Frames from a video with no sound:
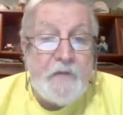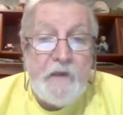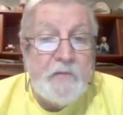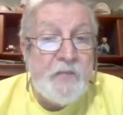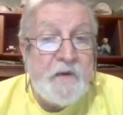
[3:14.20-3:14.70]

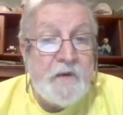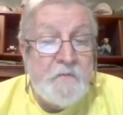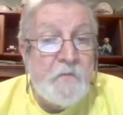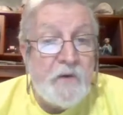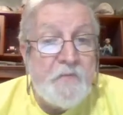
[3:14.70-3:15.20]
it would bring
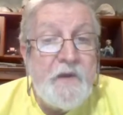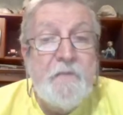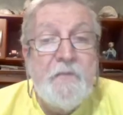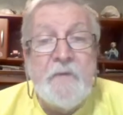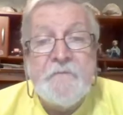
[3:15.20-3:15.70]
in more
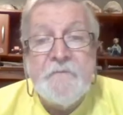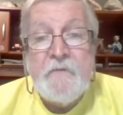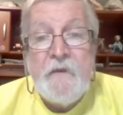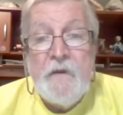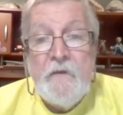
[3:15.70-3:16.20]
people.
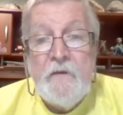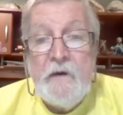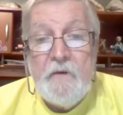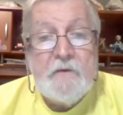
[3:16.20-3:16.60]
Well,